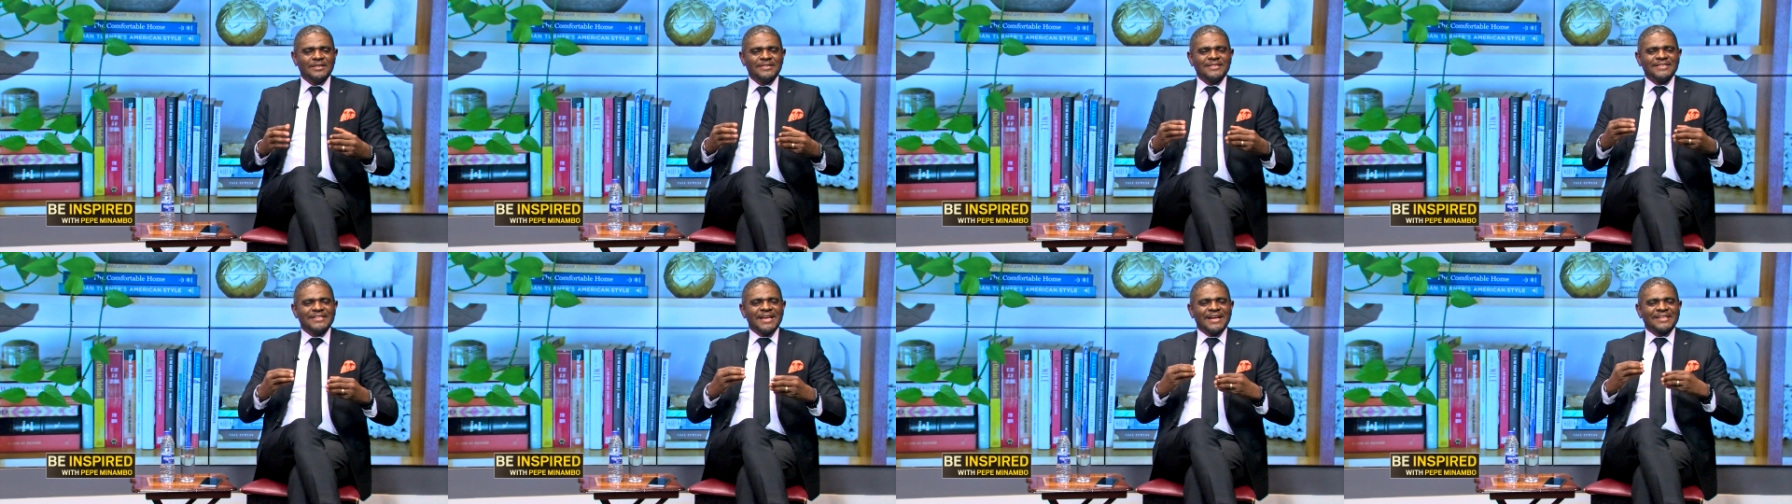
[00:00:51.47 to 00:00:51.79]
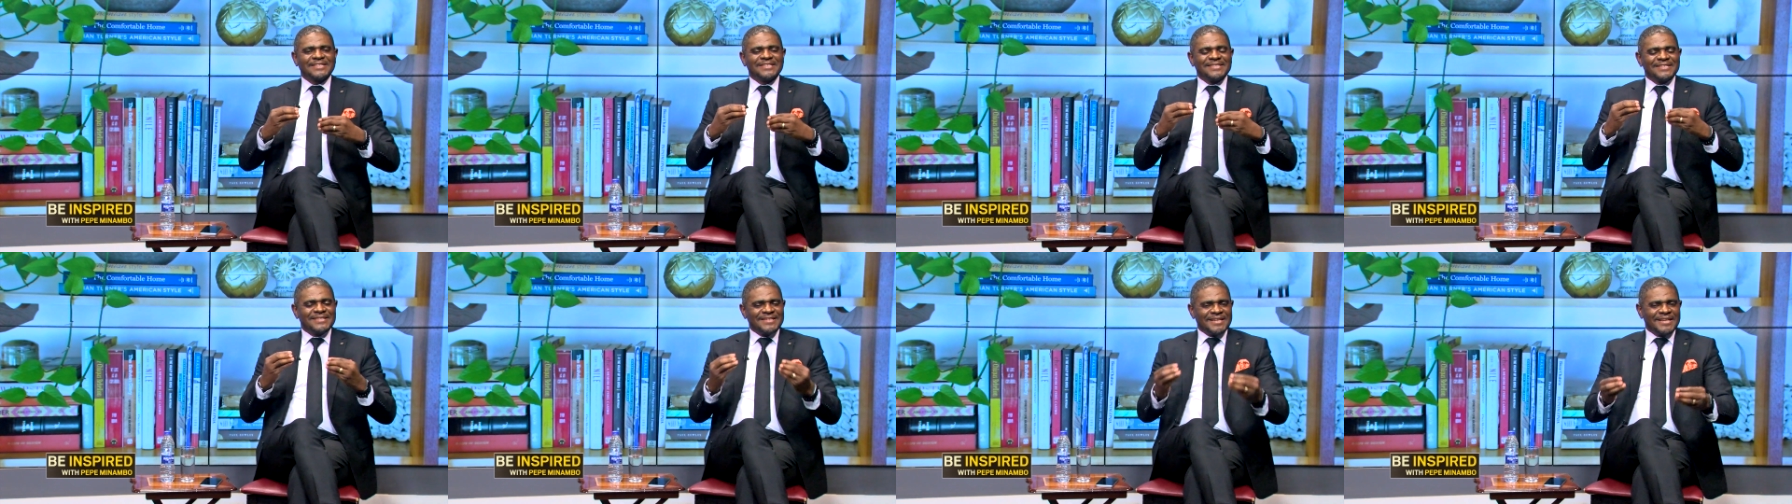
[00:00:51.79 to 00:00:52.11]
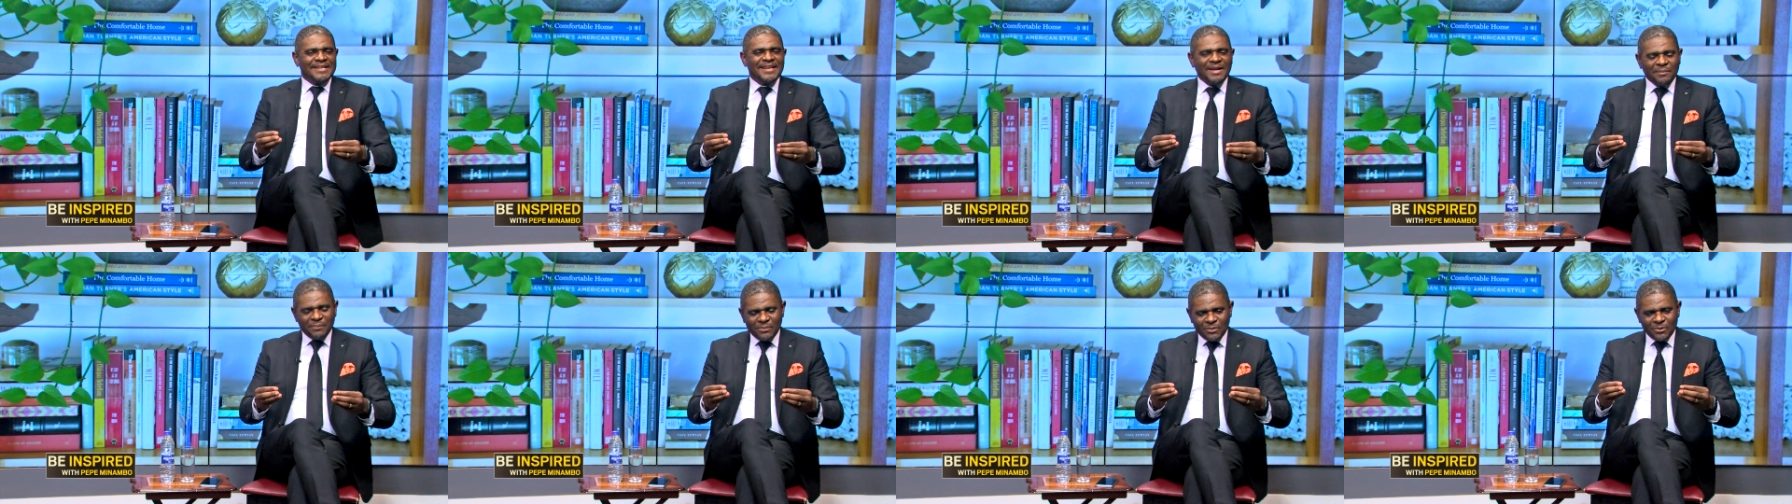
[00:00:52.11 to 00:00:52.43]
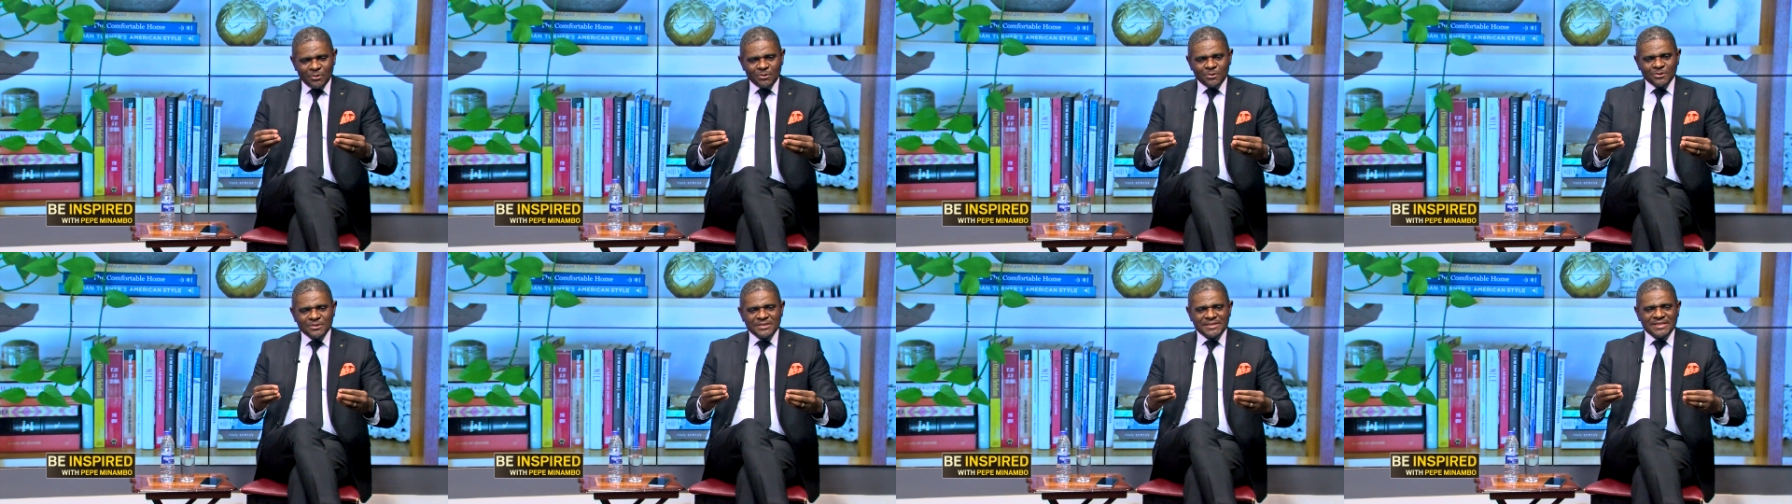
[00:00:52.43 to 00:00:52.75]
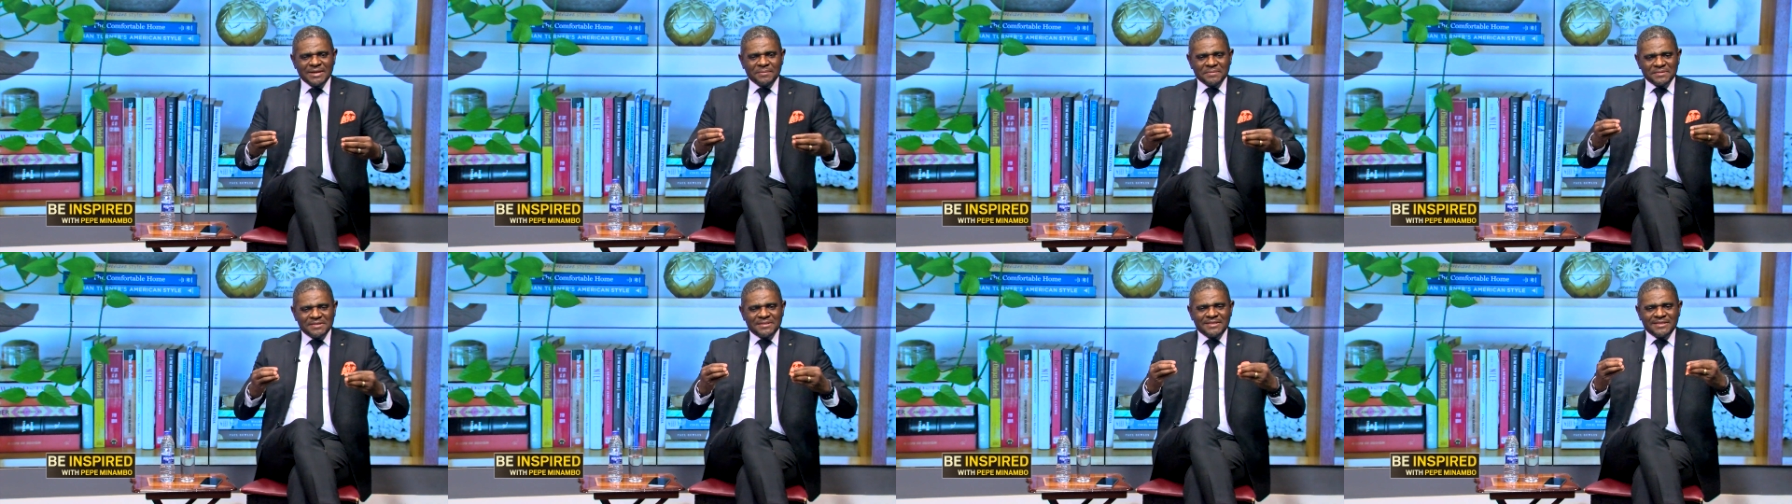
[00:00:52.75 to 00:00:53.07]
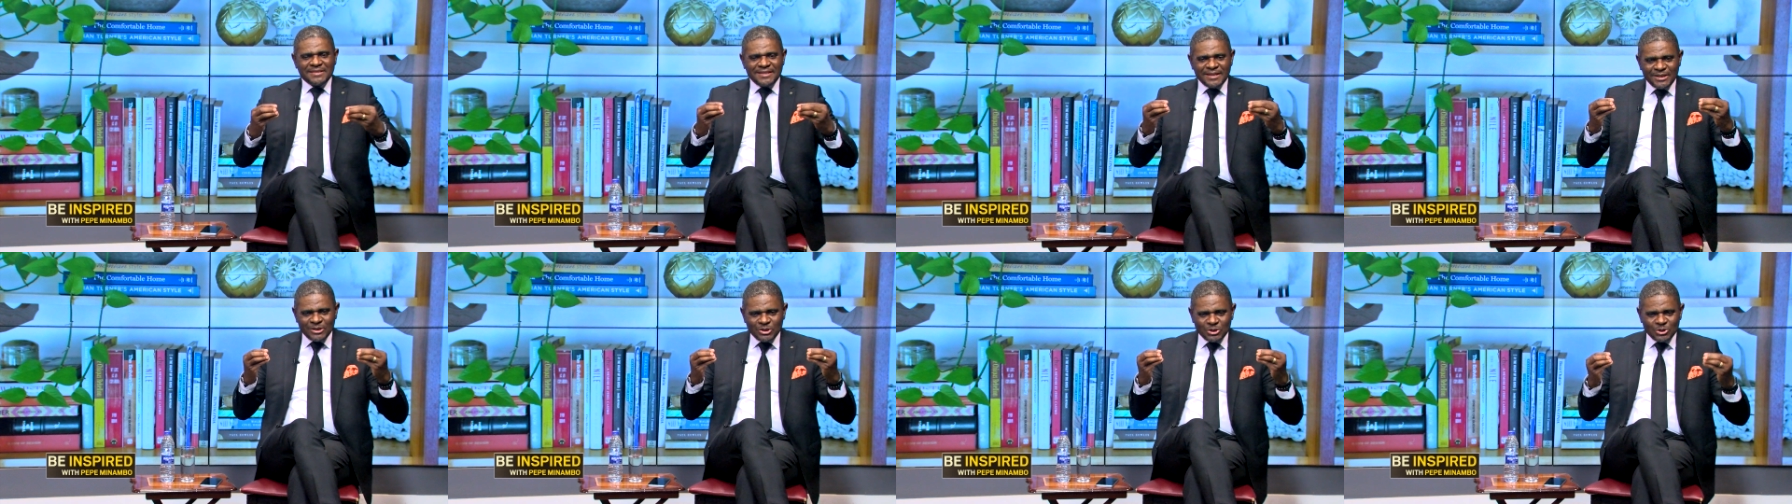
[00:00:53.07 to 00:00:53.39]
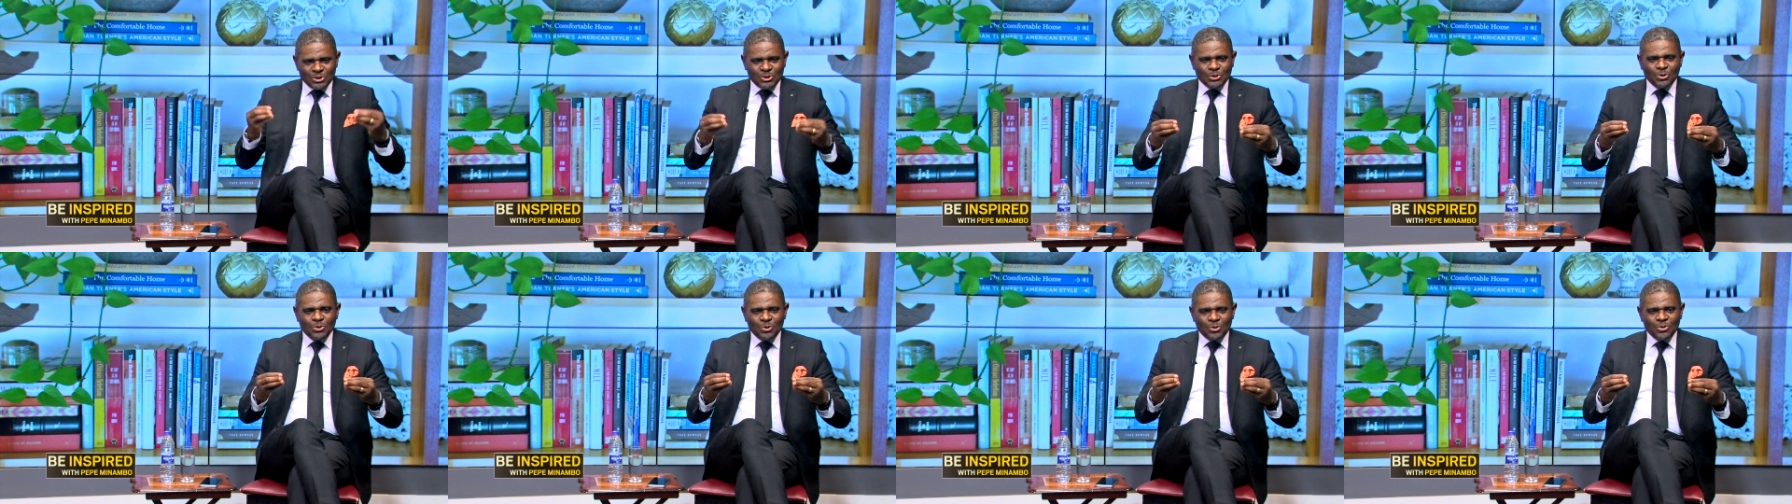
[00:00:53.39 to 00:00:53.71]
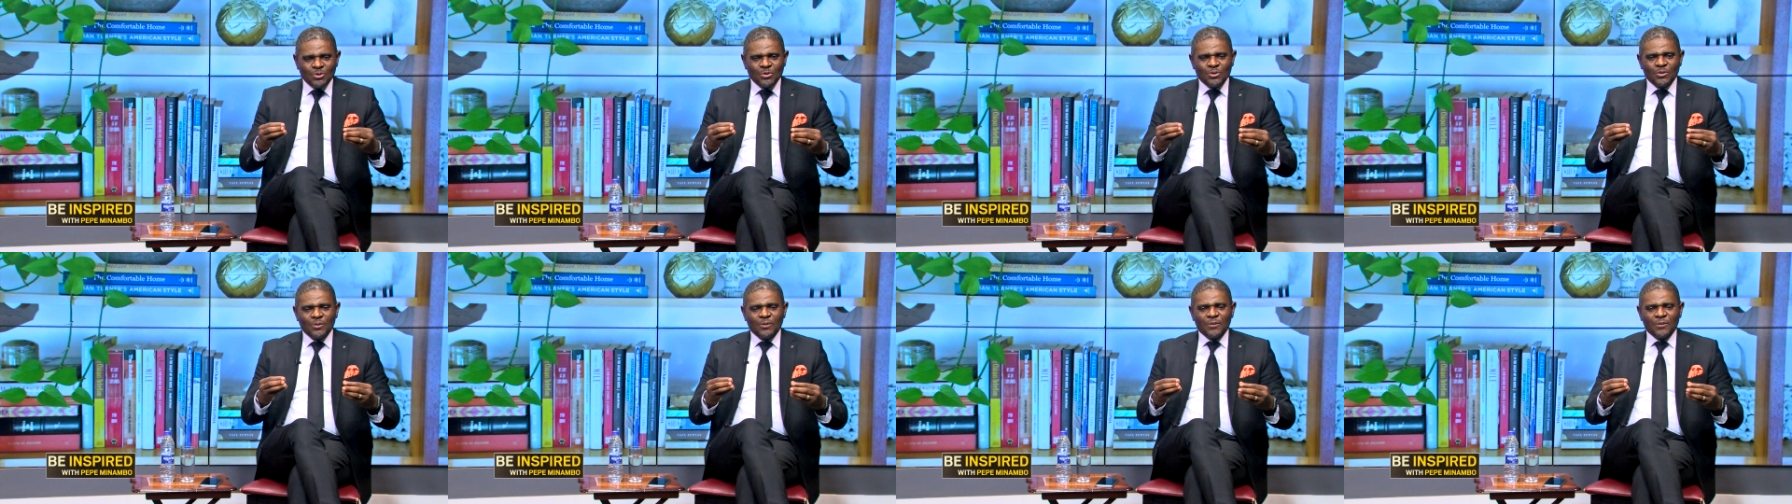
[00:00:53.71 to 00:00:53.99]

sustainable, substantial